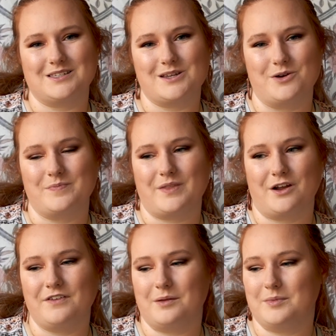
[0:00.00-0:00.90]
So
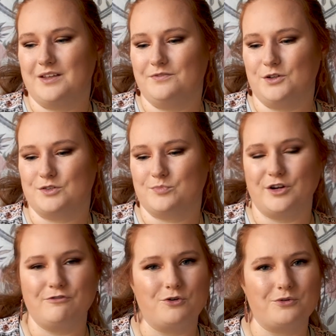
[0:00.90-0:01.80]
our family feels
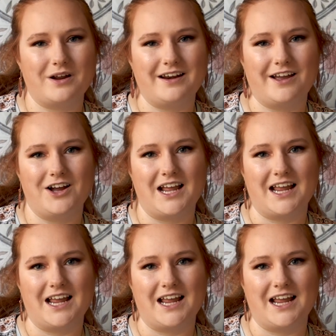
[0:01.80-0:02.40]
pretty full right now.